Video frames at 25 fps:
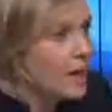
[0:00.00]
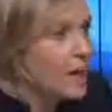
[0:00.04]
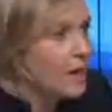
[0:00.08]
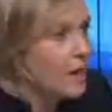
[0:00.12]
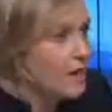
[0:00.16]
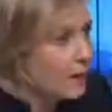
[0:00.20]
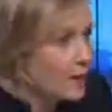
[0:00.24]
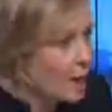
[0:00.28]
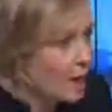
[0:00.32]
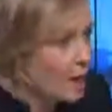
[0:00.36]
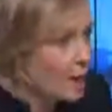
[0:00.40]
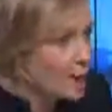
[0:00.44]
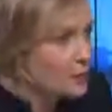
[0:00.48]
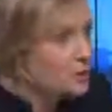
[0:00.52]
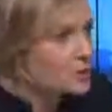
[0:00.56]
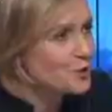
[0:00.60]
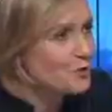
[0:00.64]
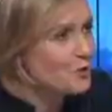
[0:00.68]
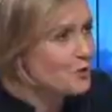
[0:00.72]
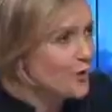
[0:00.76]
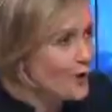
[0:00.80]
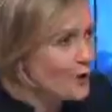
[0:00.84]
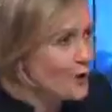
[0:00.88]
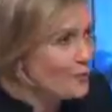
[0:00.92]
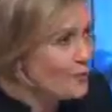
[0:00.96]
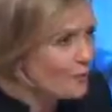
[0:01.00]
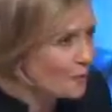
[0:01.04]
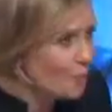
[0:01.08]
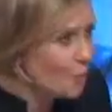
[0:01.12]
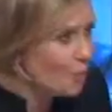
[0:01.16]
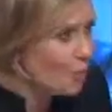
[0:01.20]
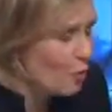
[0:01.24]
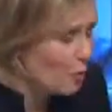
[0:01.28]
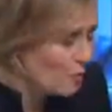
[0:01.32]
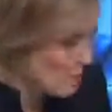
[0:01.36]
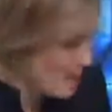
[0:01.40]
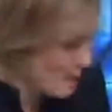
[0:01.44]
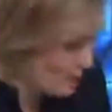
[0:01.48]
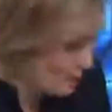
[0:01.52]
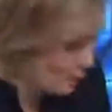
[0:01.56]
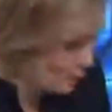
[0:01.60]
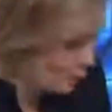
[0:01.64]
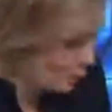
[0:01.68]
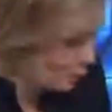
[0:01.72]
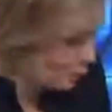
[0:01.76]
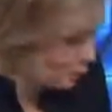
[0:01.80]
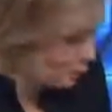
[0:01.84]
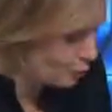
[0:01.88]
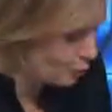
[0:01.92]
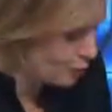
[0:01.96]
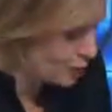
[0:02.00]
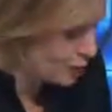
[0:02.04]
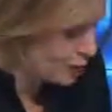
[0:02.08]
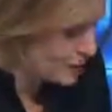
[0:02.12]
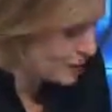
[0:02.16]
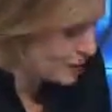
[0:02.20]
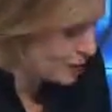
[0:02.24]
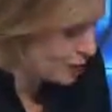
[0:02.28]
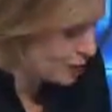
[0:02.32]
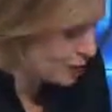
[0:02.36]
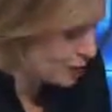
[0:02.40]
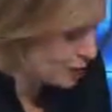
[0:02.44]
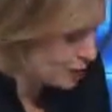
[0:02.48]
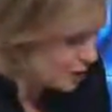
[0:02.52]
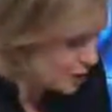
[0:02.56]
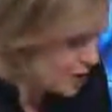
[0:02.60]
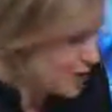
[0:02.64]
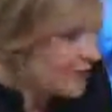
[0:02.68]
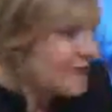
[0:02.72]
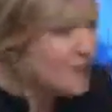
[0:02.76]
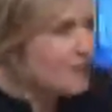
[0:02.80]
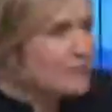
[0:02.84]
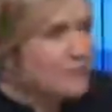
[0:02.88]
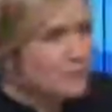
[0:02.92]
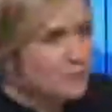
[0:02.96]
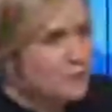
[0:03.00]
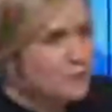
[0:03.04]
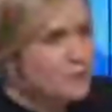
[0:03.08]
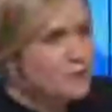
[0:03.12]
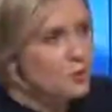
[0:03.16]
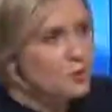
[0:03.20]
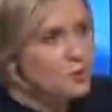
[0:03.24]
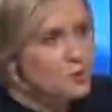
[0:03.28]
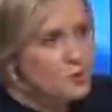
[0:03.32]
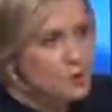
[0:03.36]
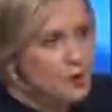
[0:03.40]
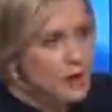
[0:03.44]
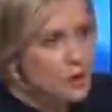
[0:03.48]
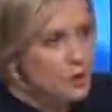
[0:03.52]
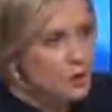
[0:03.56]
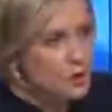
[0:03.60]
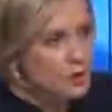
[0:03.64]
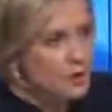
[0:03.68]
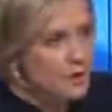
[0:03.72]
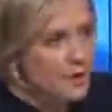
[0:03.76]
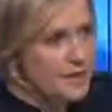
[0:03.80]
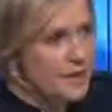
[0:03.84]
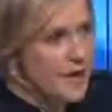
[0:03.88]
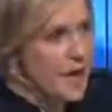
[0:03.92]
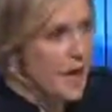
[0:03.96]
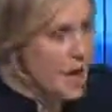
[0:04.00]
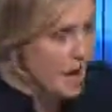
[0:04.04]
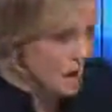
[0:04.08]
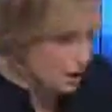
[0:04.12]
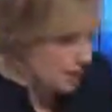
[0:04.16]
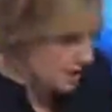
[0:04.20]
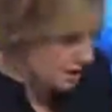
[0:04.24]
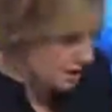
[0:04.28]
a large fund for medical research. This was always going to be a hard